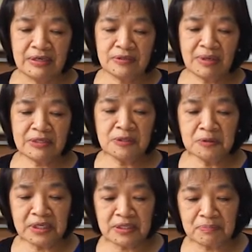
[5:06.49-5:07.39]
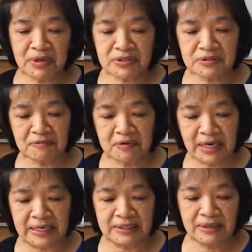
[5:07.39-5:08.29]
So let's look at the praises of
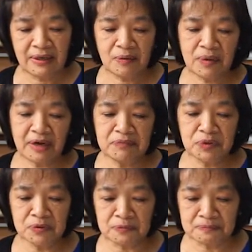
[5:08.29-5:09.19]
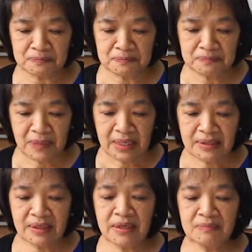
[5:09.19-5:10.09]
God. We have two.
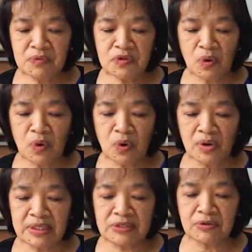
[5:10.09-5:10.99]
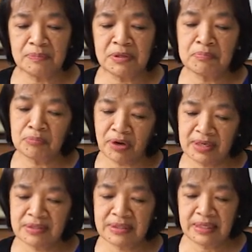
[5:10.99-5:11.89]
The hymns or descriptive
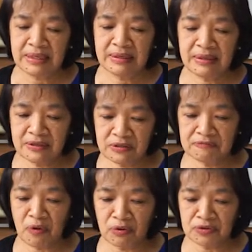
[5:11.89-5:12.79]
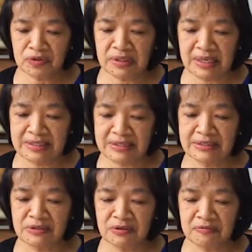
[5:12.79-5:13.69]
praise. This focus on the
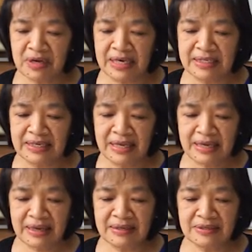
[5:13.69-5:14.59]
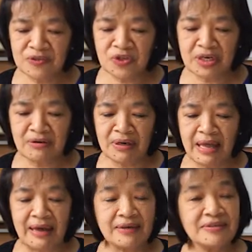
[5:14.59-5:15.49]
existence of God and His general
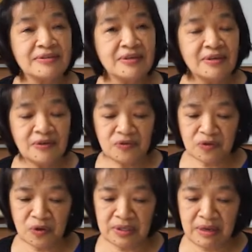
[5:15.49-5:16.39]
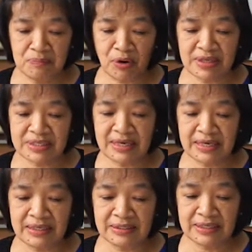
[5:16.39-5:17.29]
acts. So they praise
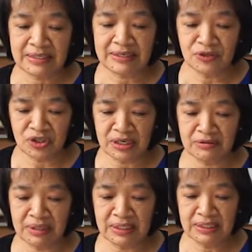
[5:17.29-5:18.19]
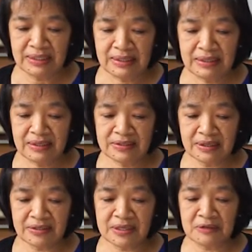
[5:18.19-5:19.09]
God in general. These
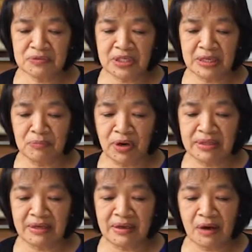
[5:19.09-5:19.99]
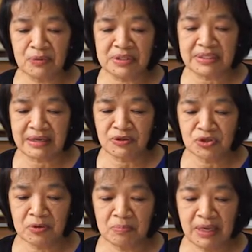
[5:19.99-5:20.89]
are psalms celebrating Yahweh's
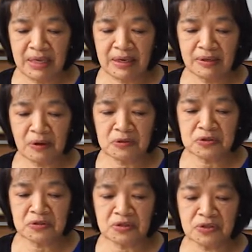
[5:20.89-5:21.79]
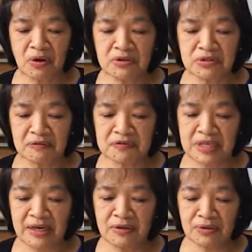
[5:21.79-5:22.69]
kingship and also the songs of
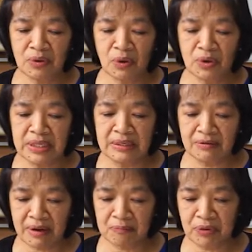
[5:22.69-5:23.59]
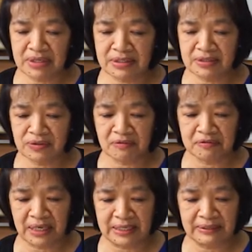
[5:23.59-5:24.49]
Zion or indirect praises
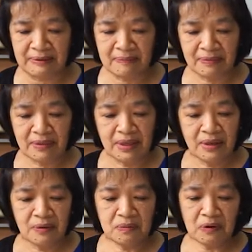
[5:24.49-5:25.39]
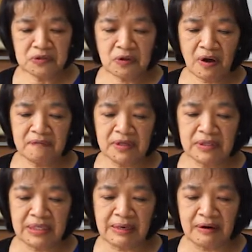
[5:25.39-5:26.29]
of God. We also have the
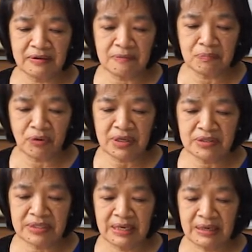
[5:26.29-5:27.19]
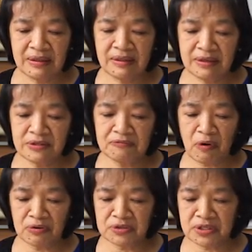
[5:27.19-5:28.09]
declarative praise. This
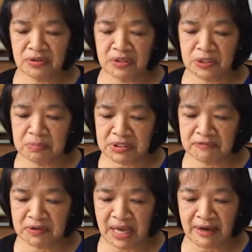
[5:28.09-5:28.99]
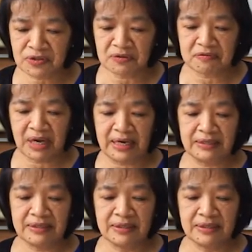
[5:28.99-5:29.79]
focuses on the specific acts of God.